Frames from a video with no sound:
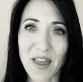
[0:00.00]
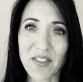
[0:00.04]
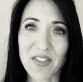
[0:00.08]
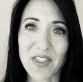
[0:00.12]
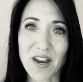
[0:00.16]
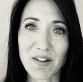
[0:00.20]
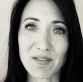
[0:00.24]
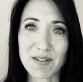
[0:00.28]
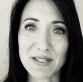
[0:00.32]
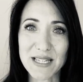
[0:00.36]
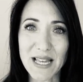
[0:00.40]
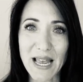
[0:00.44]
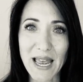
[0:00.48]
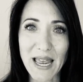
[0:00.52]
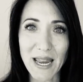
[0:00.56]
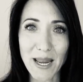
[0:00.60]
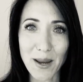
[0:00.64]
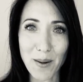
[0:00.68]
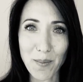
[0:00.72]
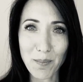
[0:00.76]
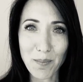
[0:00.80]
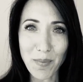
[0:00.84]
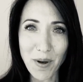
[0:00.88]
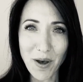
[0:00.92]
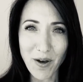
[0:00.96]
There is
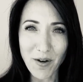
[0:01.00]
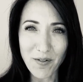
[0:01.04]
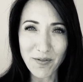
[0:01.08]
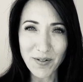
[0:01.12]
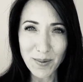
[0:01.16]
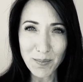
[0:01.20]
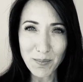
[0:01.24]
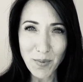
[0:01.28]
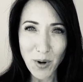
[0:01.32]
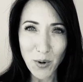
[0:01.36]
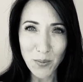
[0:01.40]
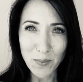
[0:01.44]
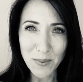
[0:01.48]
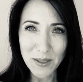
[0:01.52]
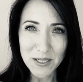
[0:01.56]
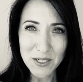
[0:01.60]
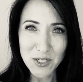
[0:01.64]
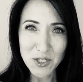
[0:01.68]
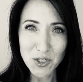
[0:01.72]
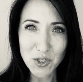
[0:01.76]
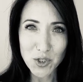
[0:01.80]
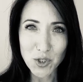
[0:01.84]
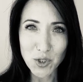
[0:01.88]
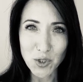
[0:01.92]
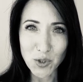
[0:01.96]
a perfect
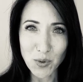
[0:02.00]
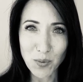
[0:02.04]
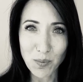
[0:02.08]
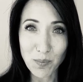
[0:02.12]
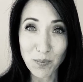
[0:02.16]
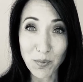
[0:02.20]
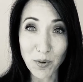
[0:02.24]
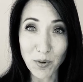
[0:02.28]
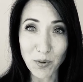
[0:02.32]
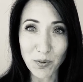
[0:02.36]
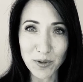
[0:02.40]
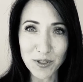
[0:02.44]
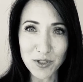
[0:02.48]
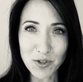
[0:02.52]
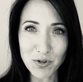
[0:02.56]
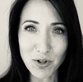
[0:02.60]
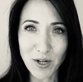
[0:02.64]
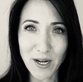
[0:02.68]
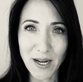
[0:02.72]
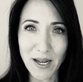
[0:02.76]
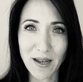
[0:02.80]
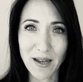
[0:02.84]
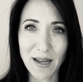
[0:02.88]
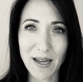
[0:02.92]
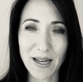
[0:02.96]
moment to pull the
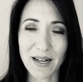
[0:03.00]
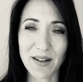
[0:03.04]
trigger